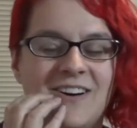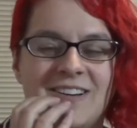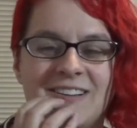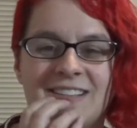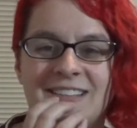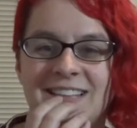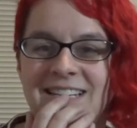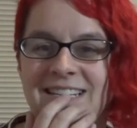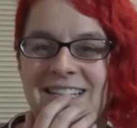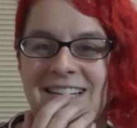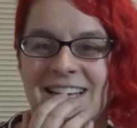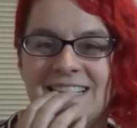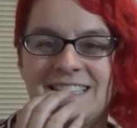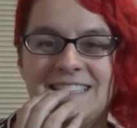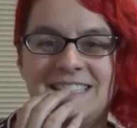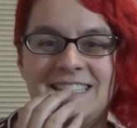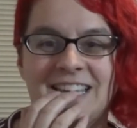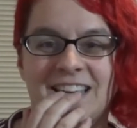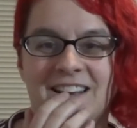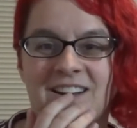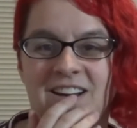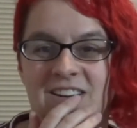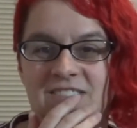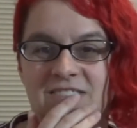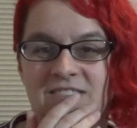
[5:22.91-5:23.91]
all the dead
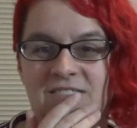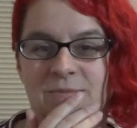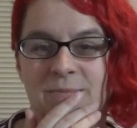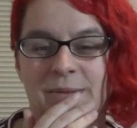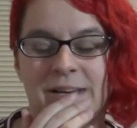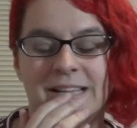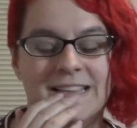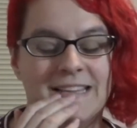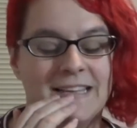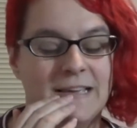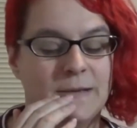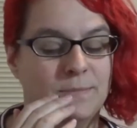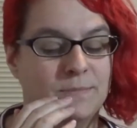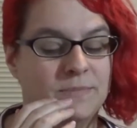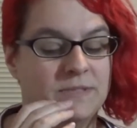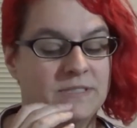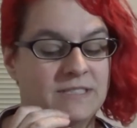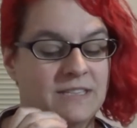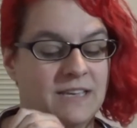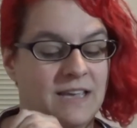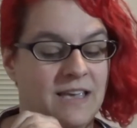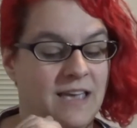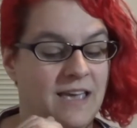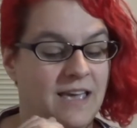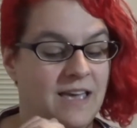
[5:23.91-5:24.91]
skin off of my
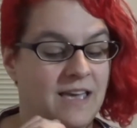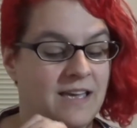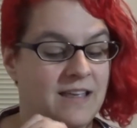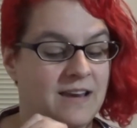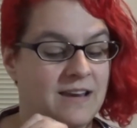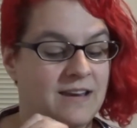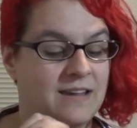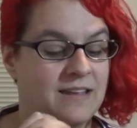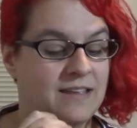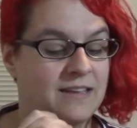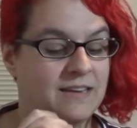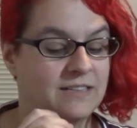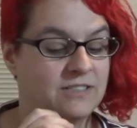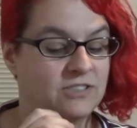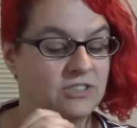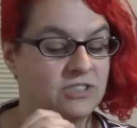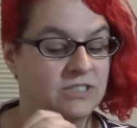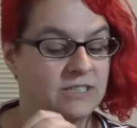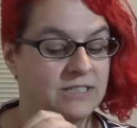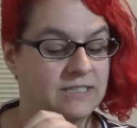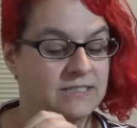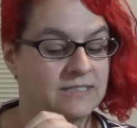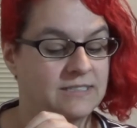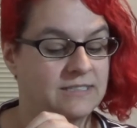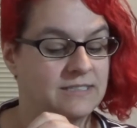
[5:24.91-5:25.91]
lips, and it is
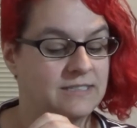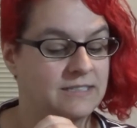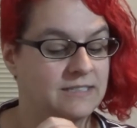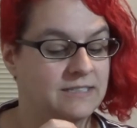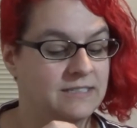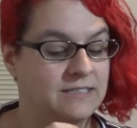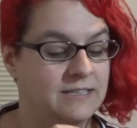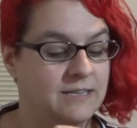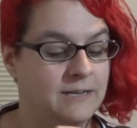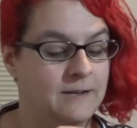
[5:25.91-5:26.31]
just